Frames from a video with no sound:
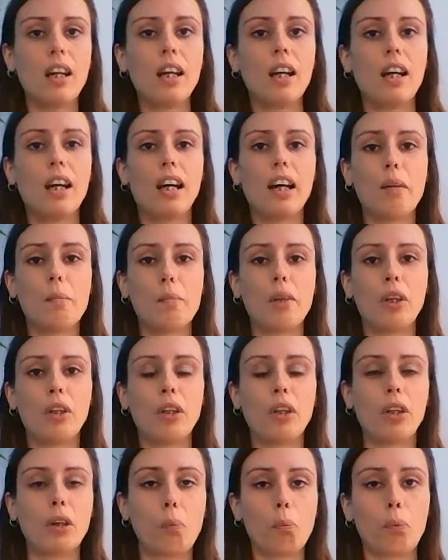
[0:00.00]
and you
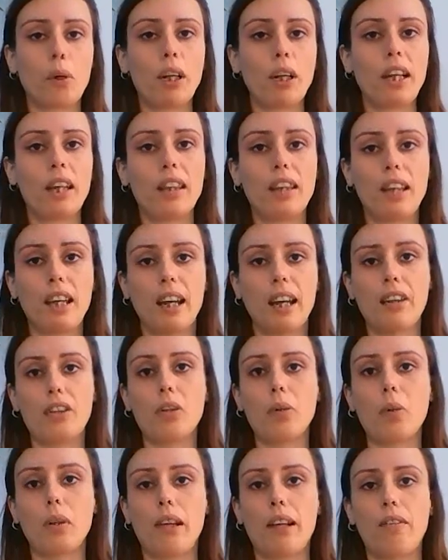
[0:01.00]
can bring in the
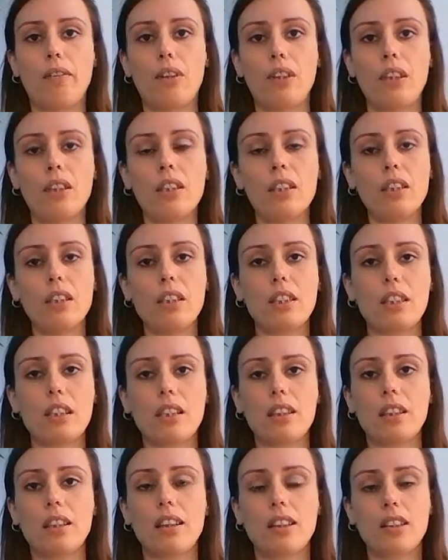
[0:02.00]
actual evidence that's
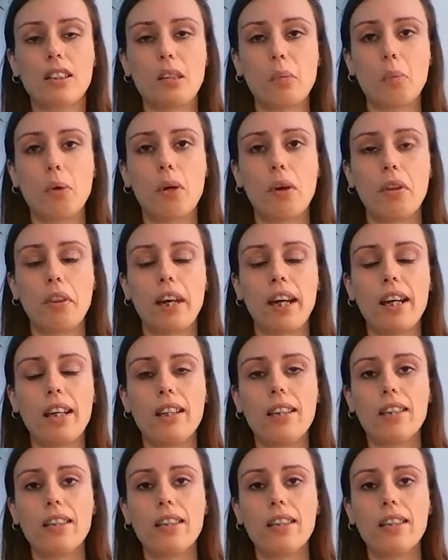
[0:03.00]
going to support that.